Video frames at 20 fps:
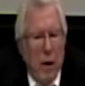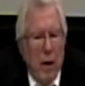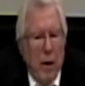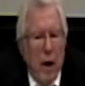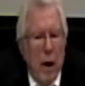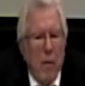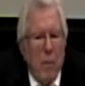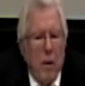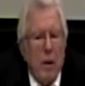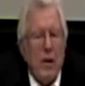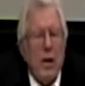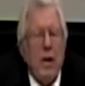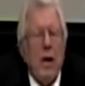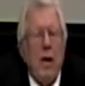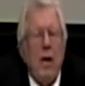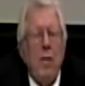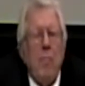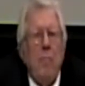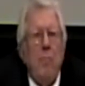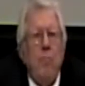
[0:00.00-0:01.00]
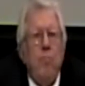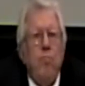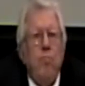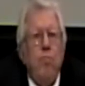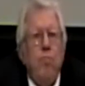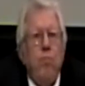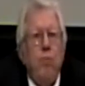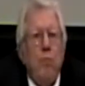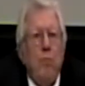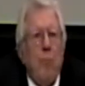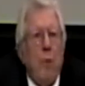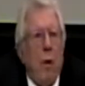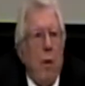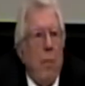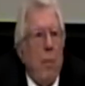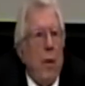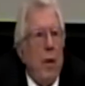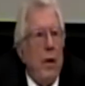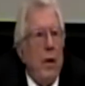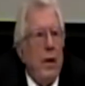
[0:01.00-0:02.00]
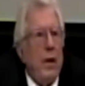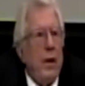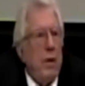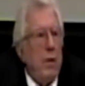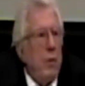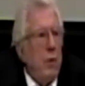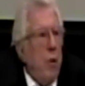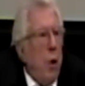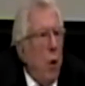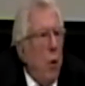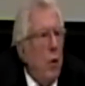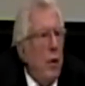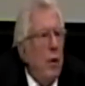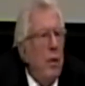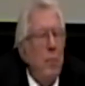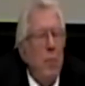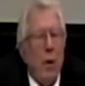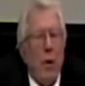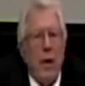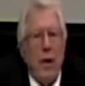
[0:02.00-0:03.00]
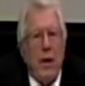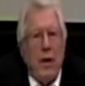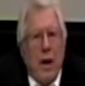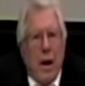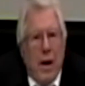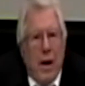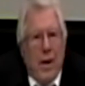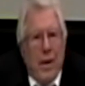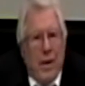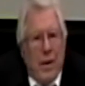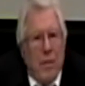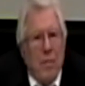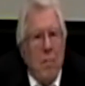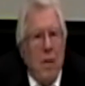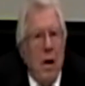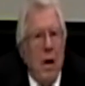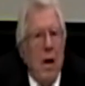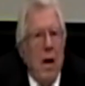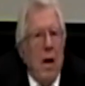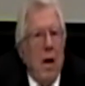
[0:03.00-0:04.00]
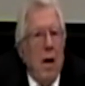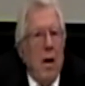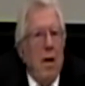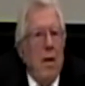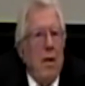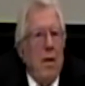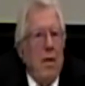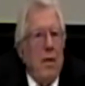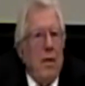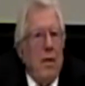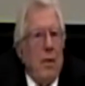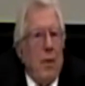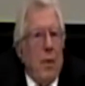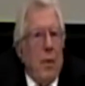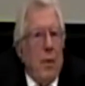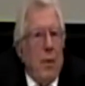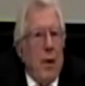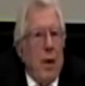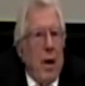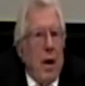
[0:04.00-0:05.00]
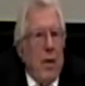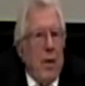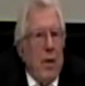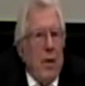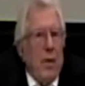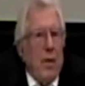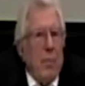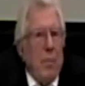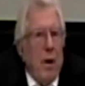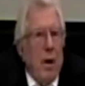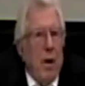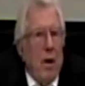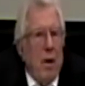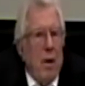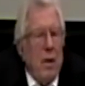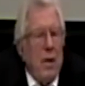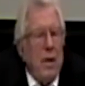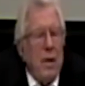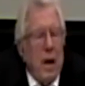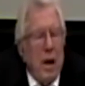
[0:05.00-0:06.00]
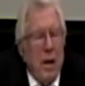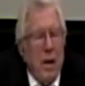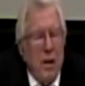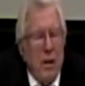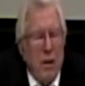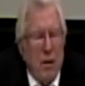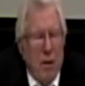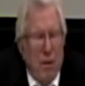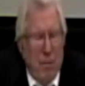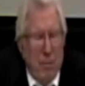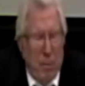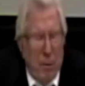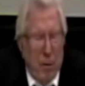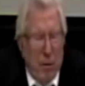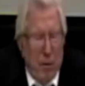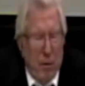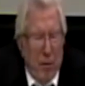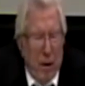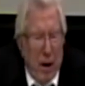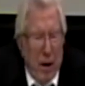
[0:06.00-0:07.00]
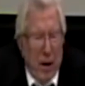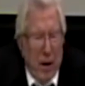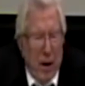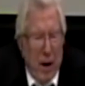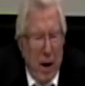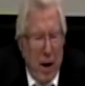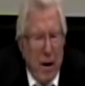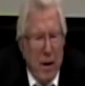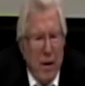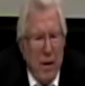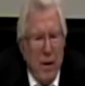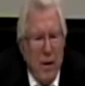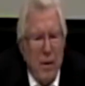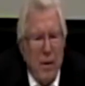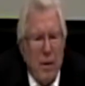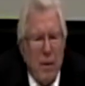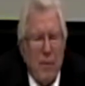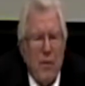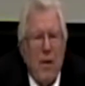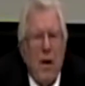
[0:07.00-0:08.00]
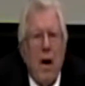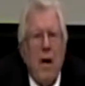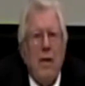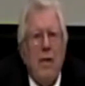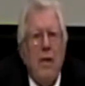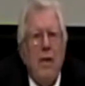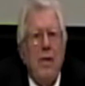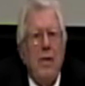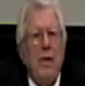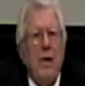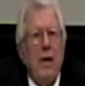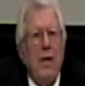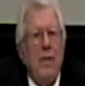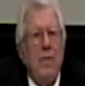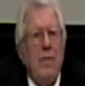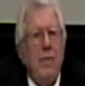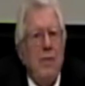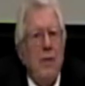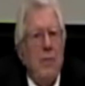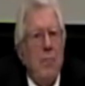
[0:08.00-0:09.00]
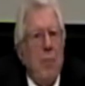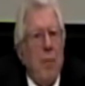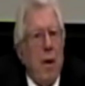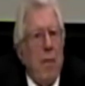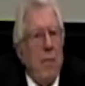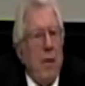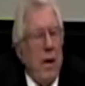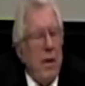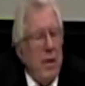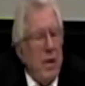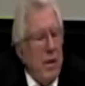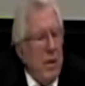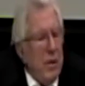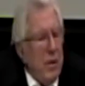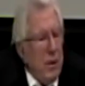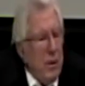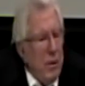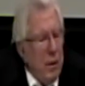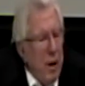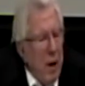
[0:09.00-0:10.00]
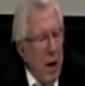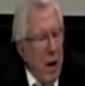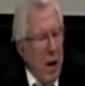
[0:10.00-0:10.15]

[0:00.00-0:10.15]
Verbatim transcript: I was a little polit token proletarian. Uh, so the others were all sons of bourgeois characters, of doctors and professors and,